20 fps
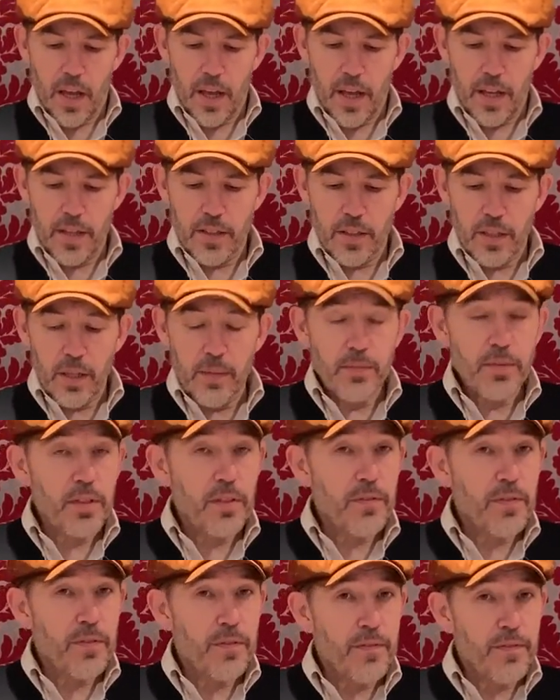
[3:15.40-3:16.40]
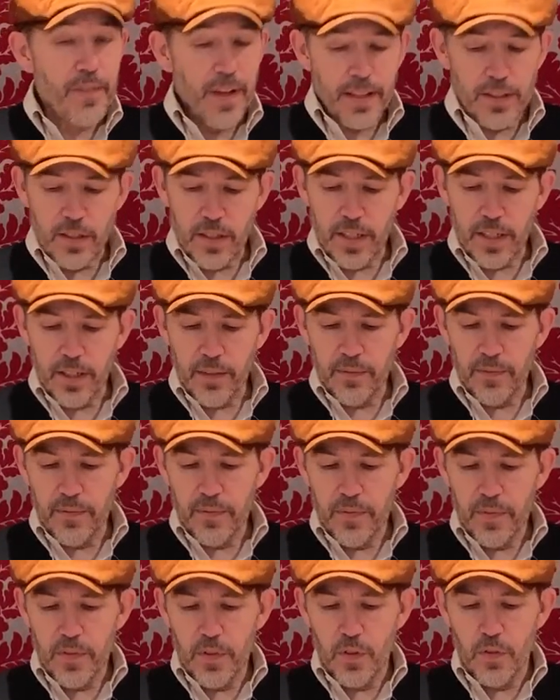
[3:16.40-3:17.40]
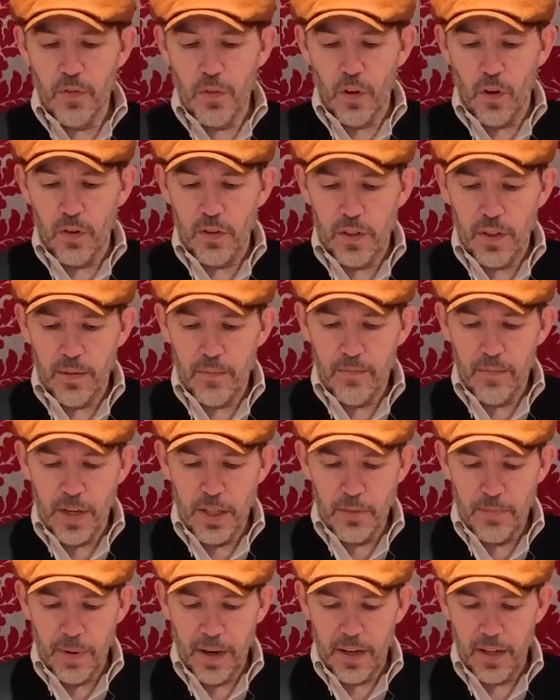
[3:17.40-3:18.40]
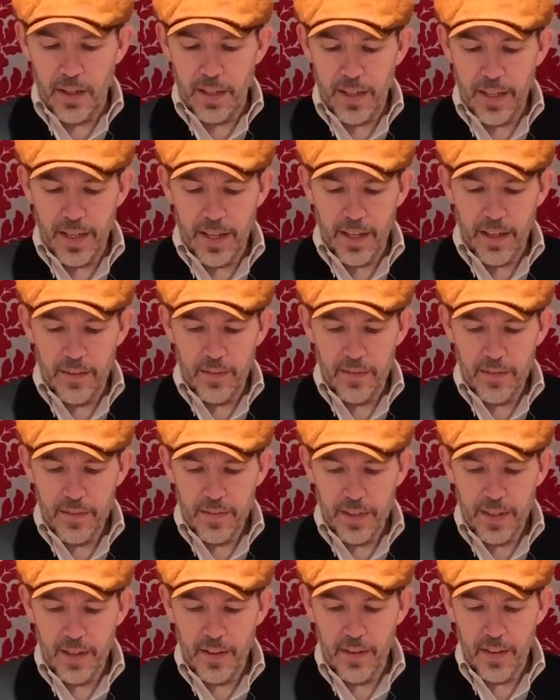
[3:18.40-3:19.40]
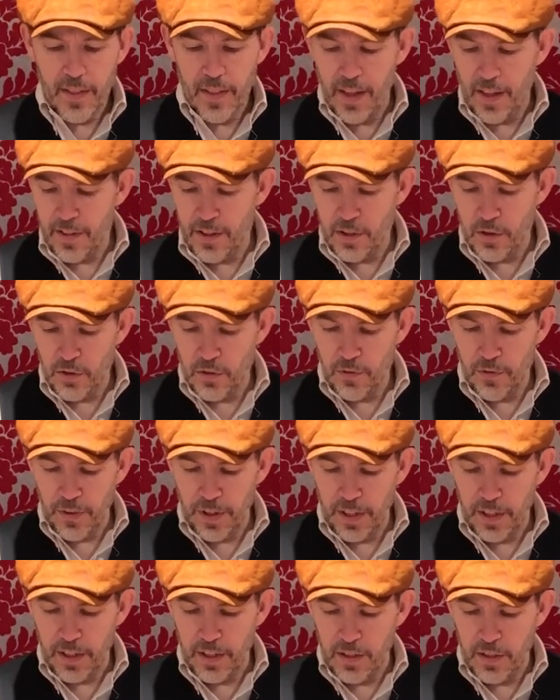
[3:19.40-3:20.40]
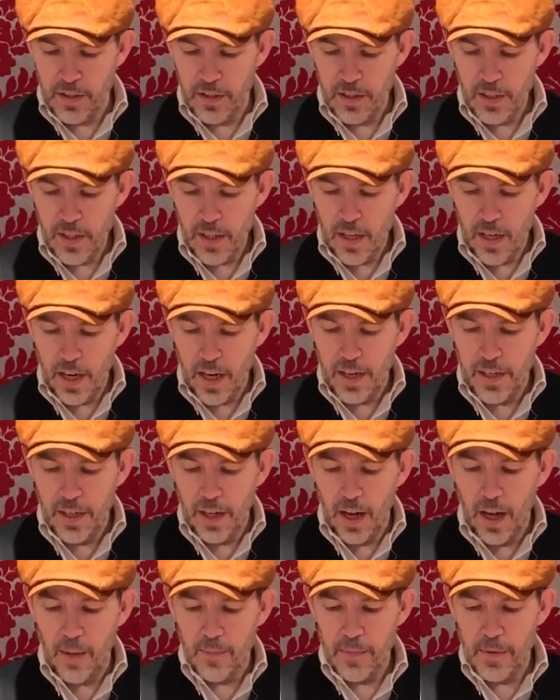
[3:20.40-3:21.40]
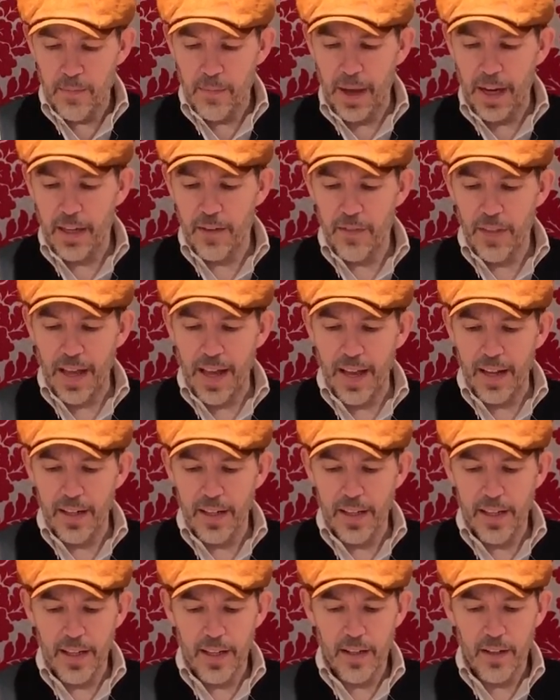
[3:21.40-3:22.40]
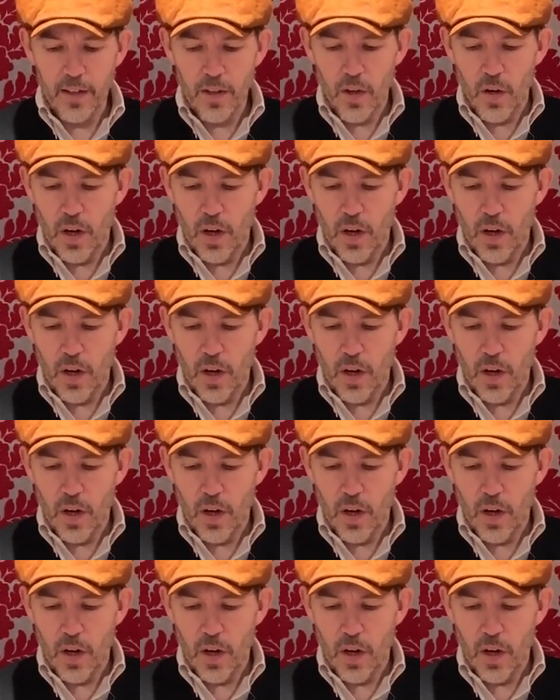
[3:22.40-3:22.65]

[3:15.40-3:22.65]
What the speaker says: In terms of venting, you've got mesh panel here, down these two fingers, and up the back of the hand here.